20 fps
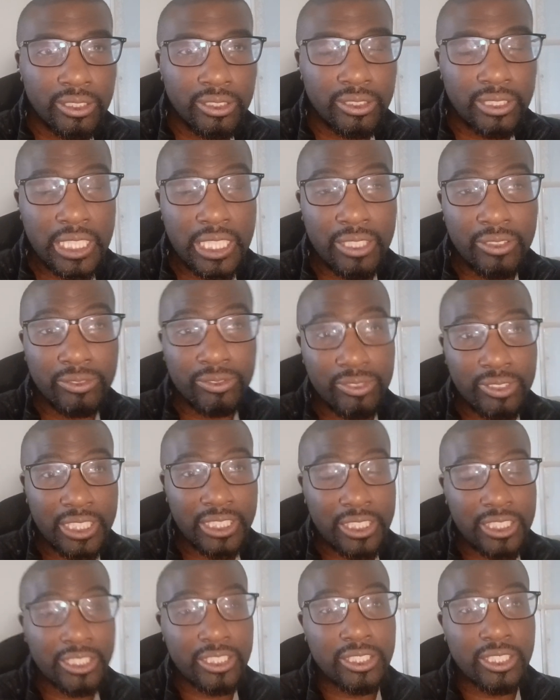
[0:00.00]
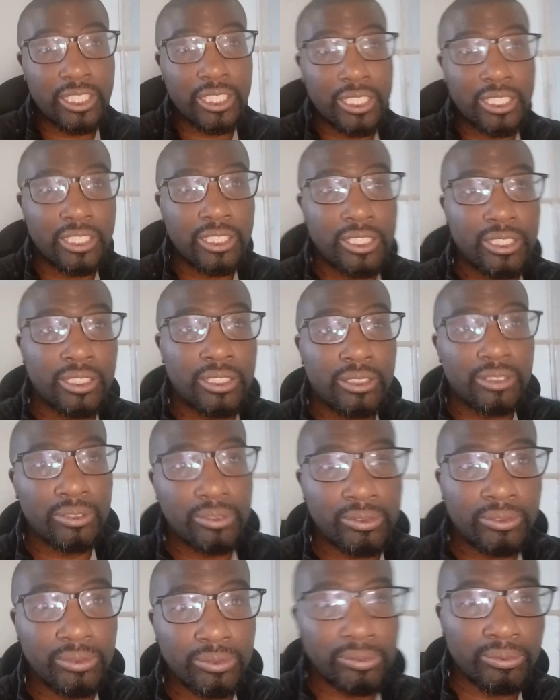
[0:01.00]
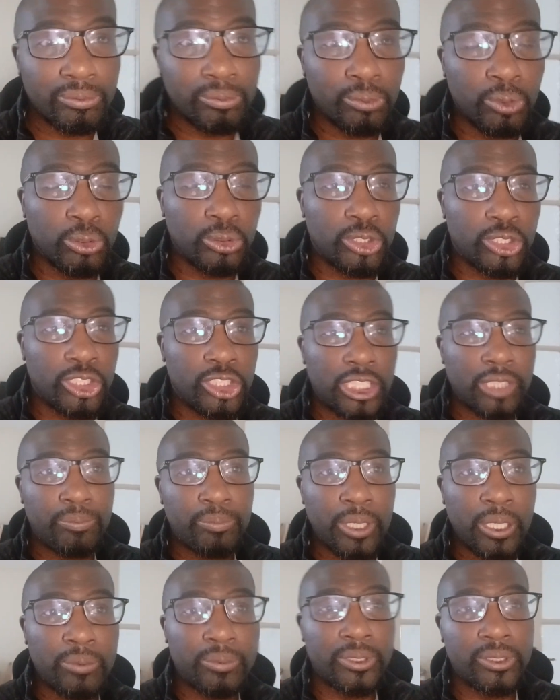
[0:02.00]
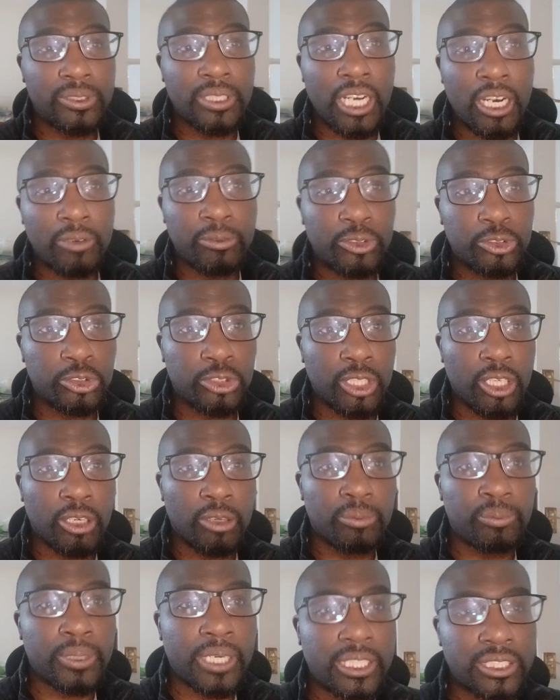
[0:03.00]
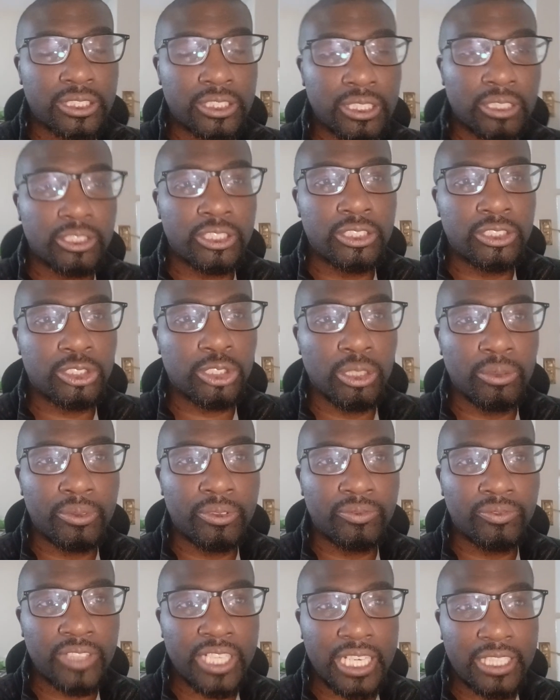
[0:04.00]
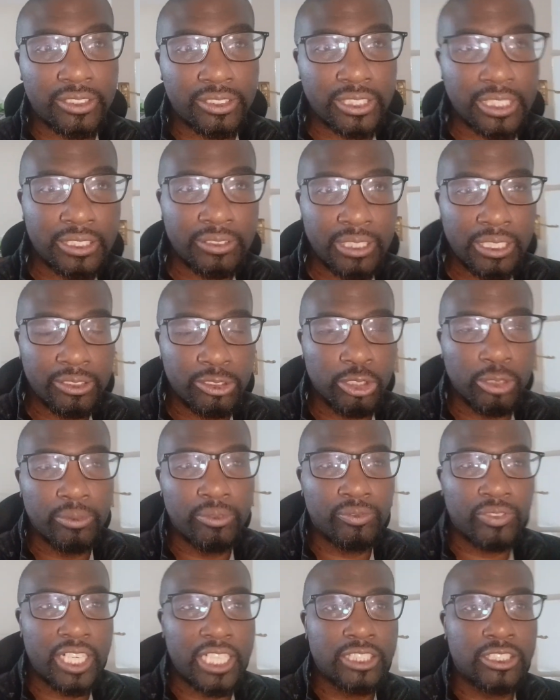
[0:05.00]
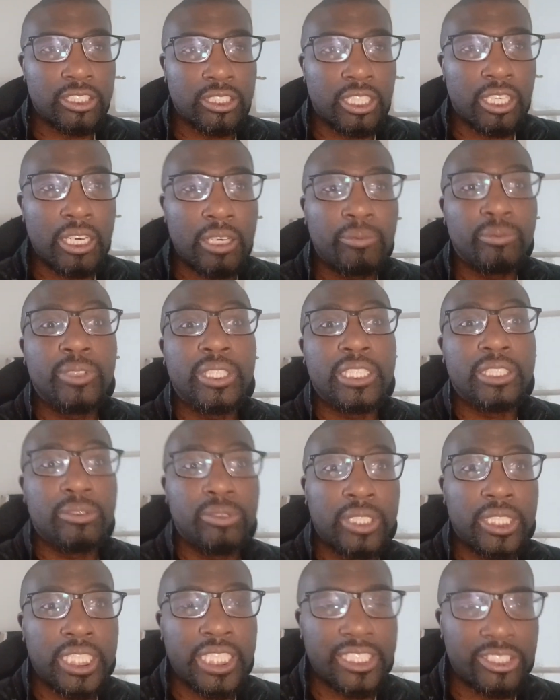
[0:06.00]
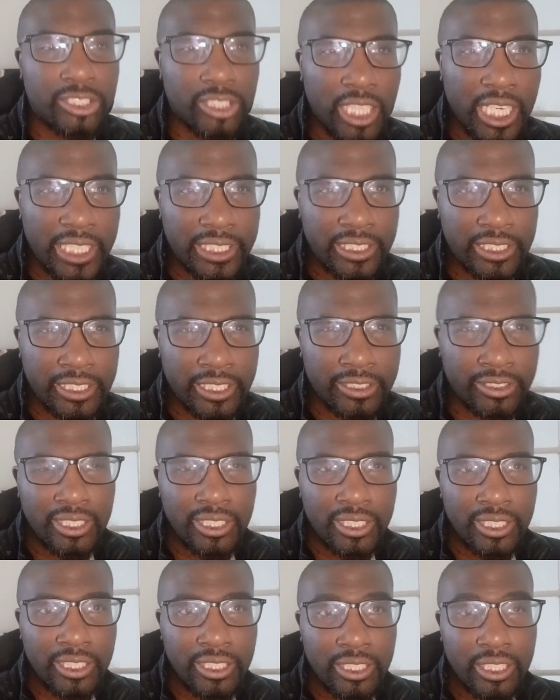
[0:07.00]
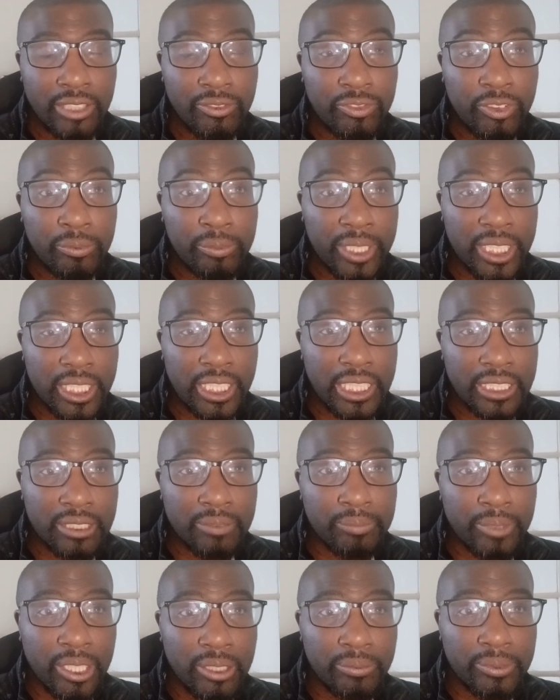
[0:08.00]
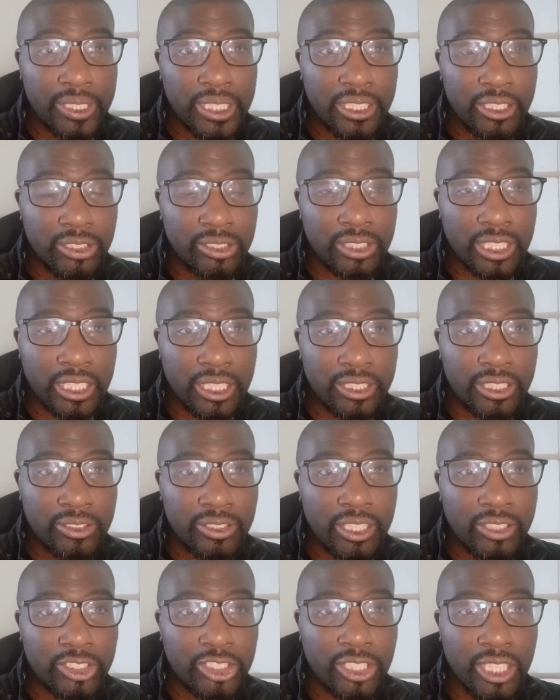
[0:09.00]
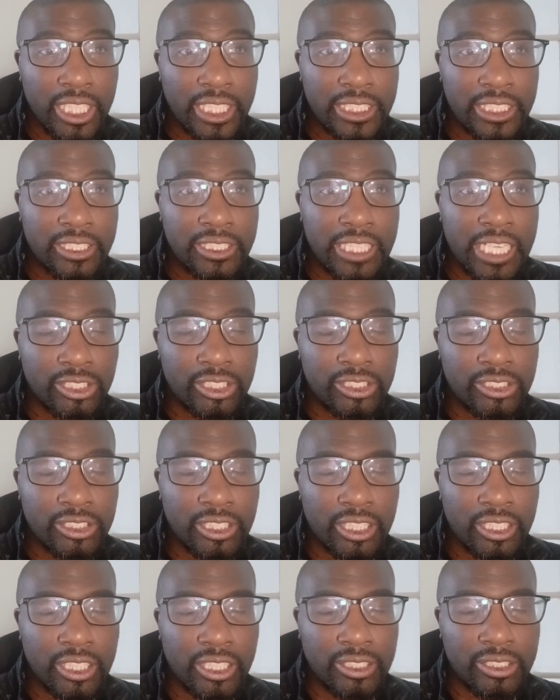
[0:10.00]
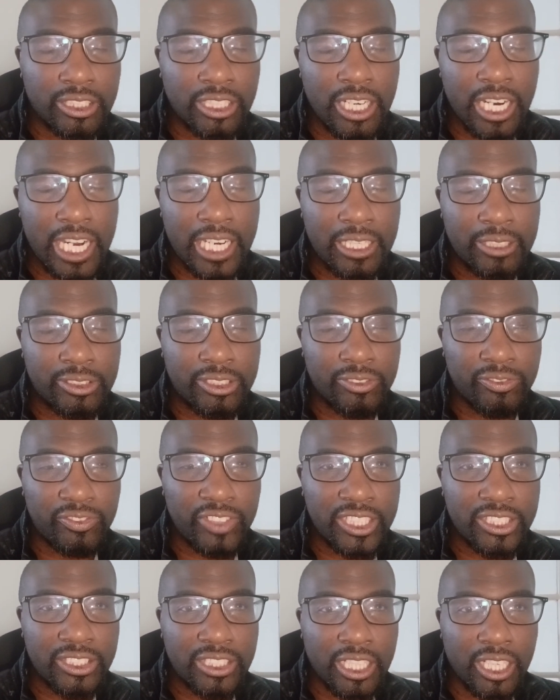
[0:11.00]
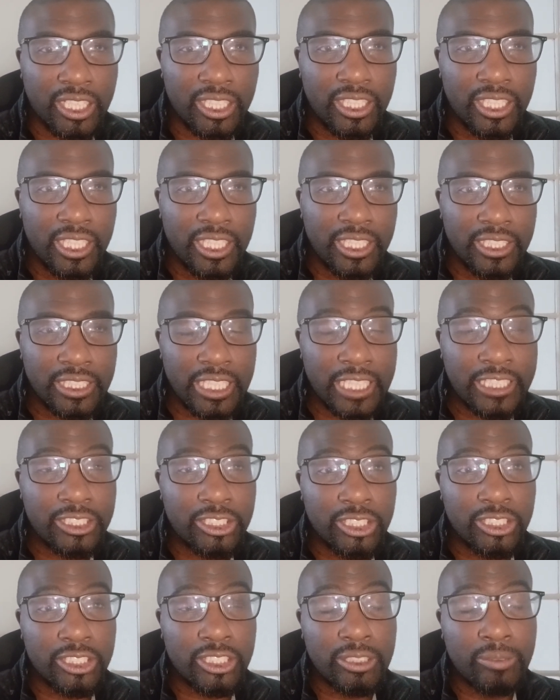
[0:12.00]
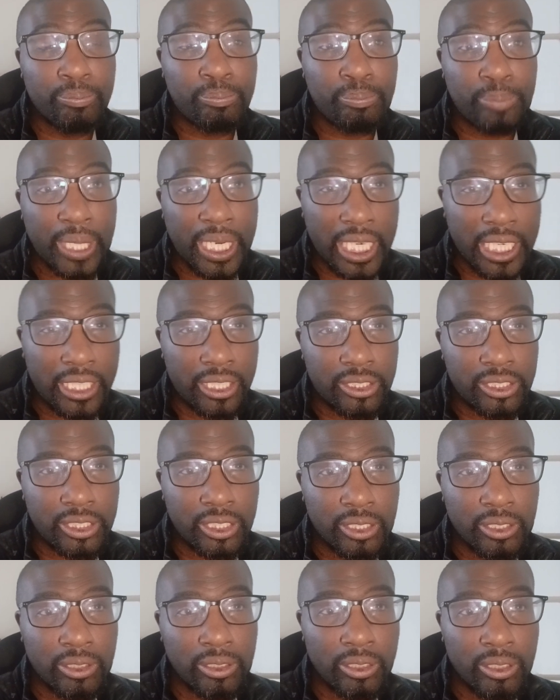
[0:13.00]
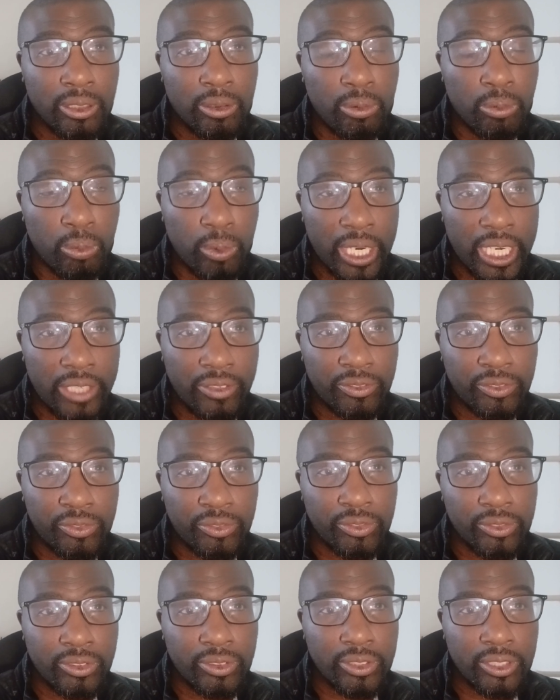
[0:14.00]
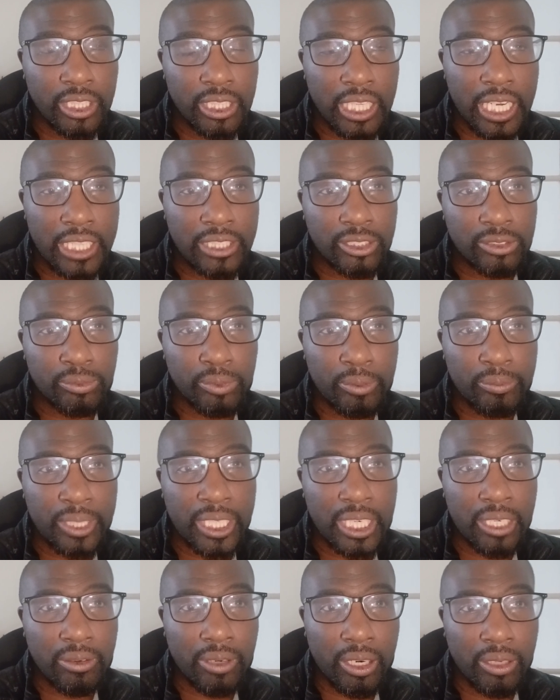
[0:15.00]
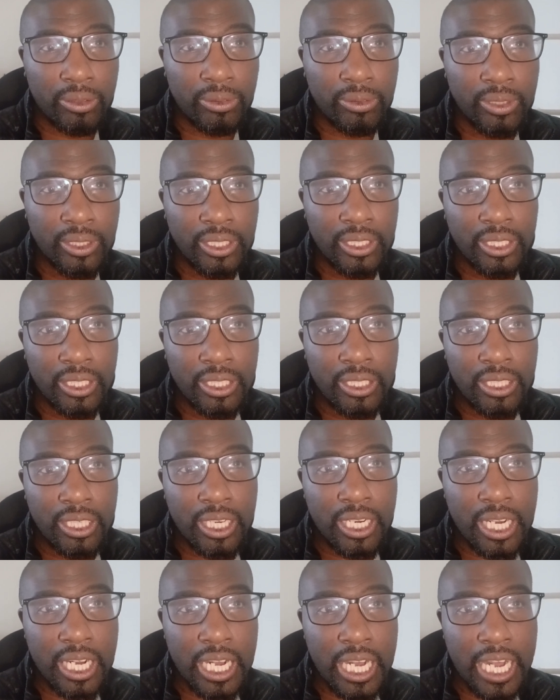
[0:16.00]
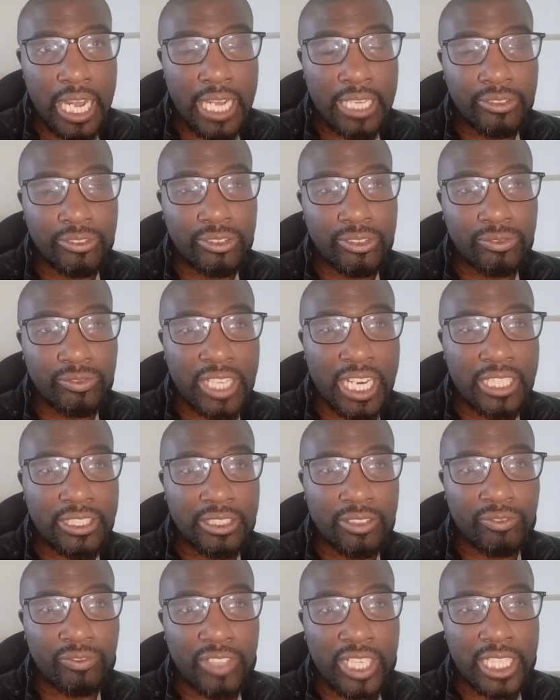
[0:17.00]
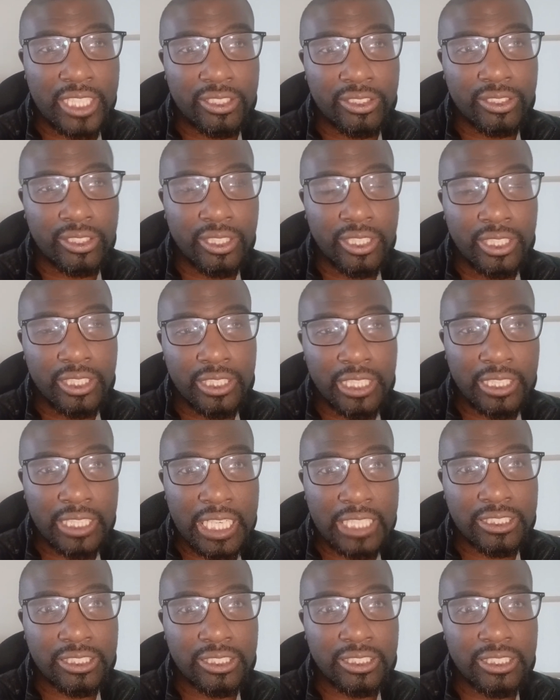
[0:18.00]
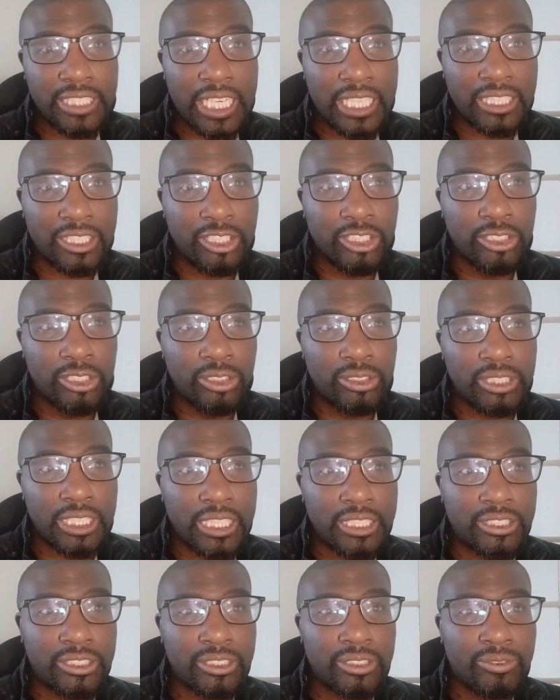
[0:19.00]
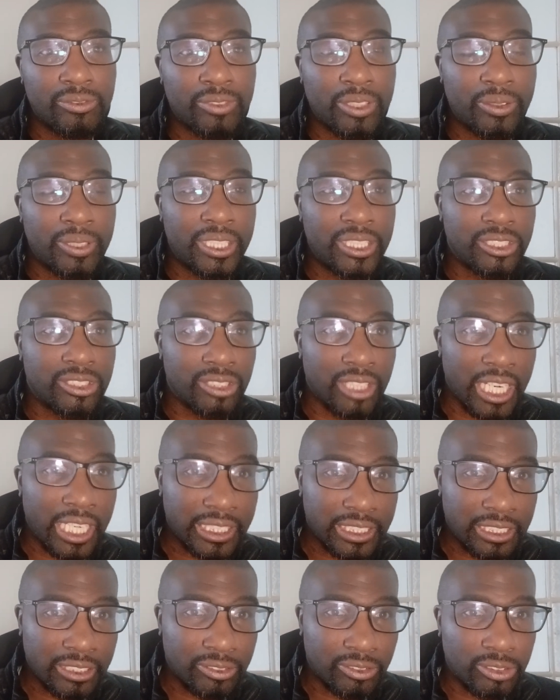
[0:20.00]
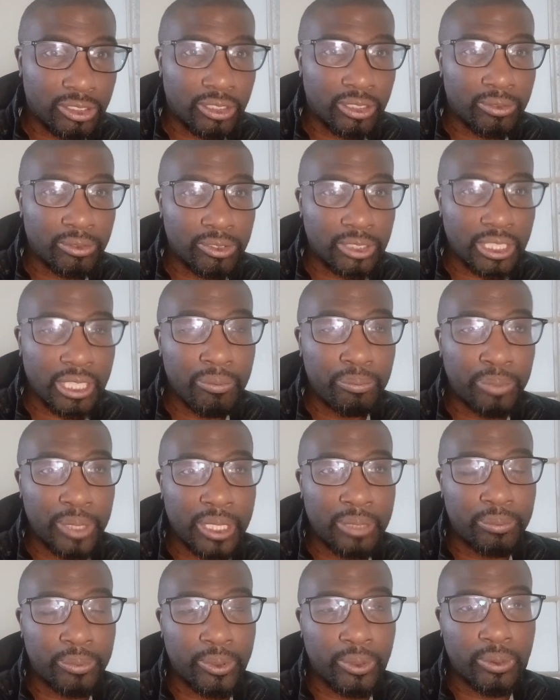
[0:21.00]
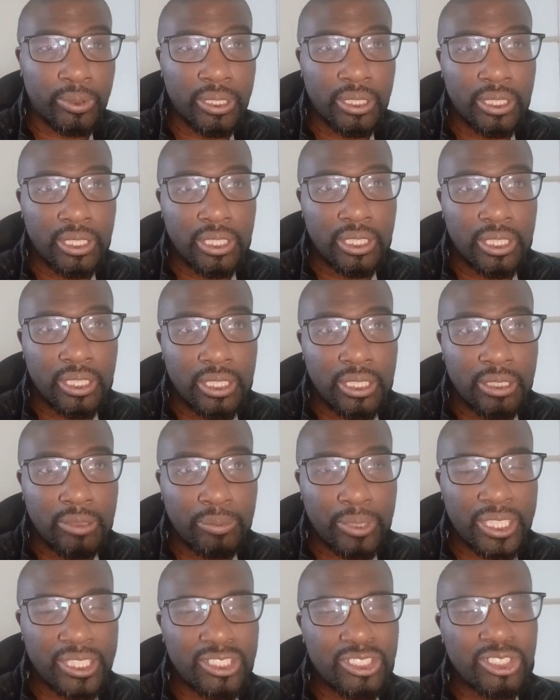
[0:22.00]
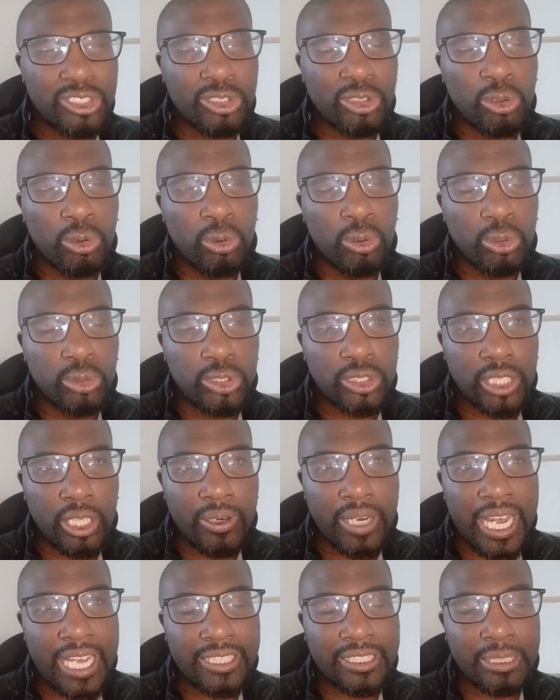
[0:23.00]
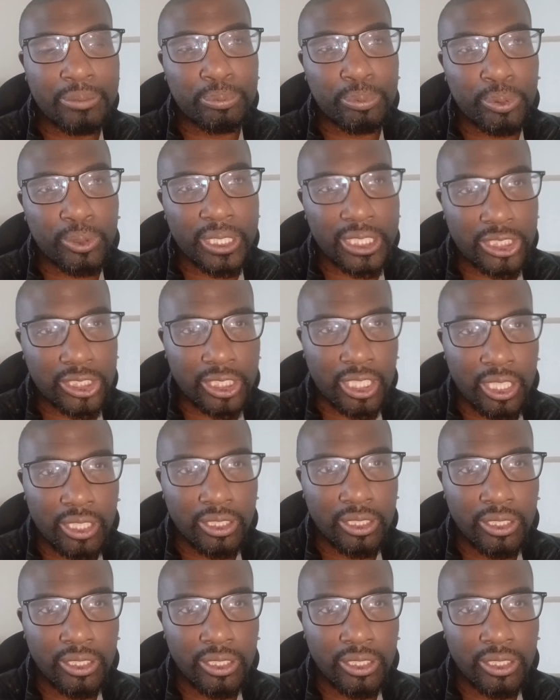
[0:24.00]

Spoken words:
Now, this is a watershed moment, I was told by certain Tottenham fans. Tottenham fans are going really, really excited. And for me, at the moment, it looks like a signing that a guy, a defender, that is going to compete with the likes of Romero and Van der Ven. Now, that could look as very exciting to some people, but it does also add the pressure